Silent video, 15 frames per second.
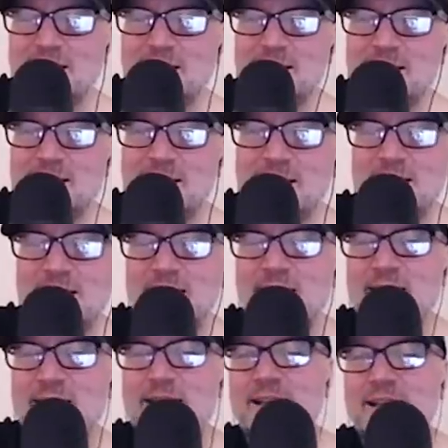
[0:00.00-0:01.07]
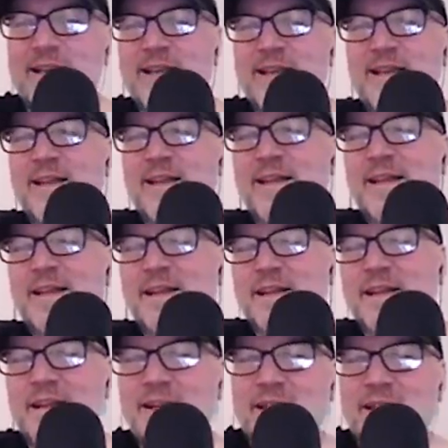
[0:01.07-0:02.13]

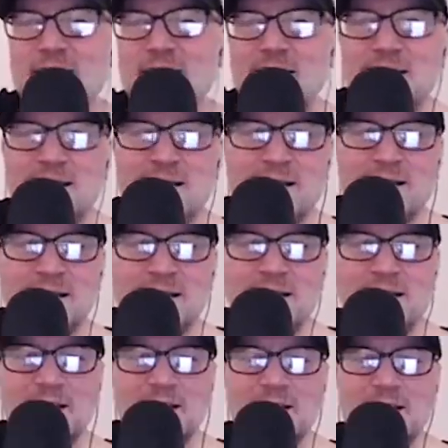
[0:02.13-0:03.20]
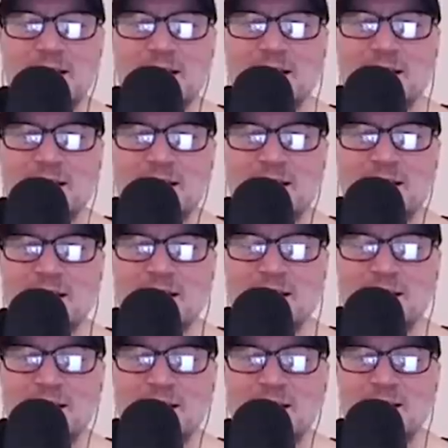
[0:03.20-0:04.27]

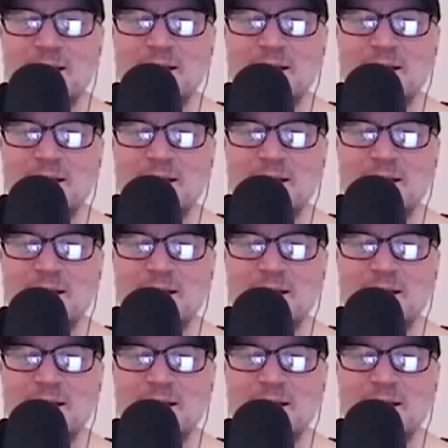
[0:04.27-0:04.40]
No words are spoken by the person on screen.